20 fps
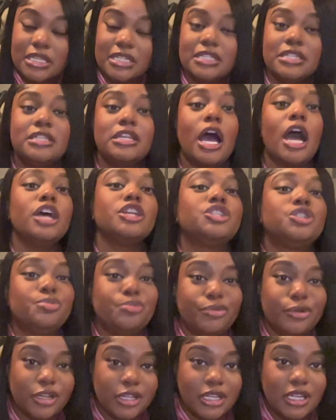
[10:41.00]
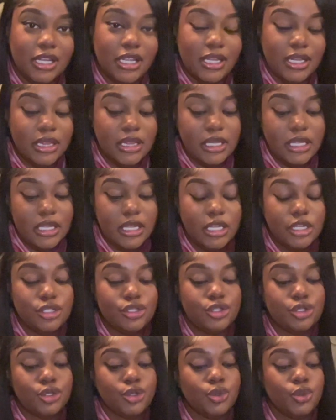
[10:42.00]
desperately need
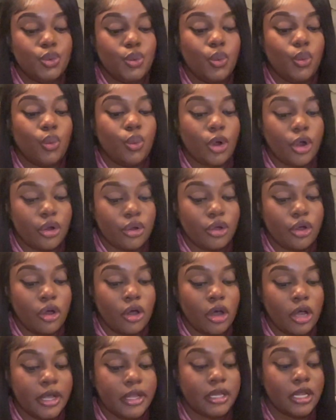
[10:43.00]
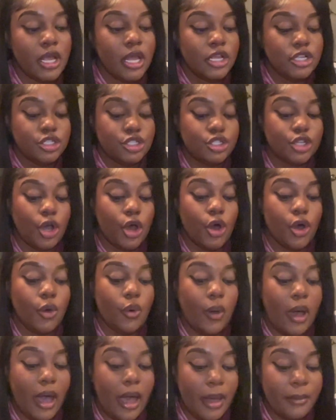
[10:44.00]
to work on.
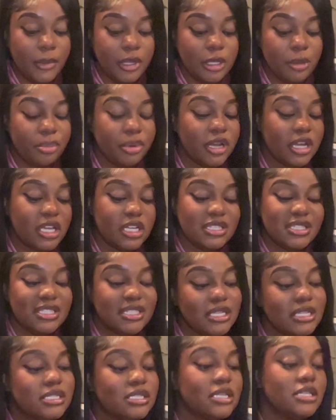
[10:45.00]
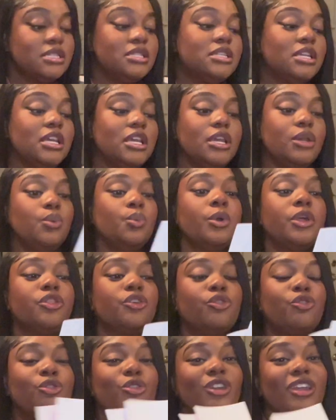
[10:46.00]
So I'm going to put consistency
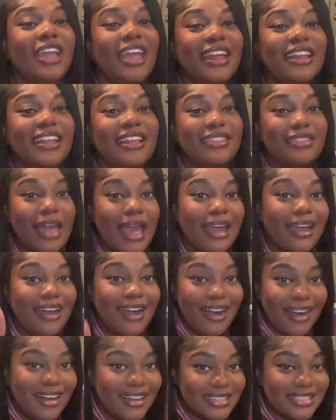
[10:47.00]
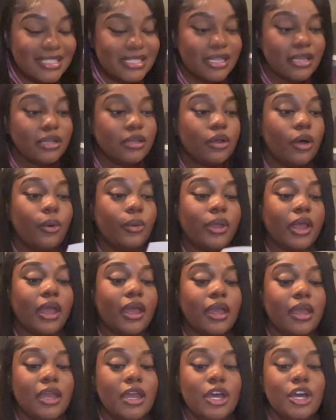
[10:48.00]
with creating that content.
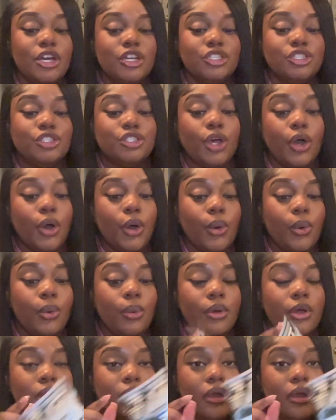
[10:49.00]
Okay. So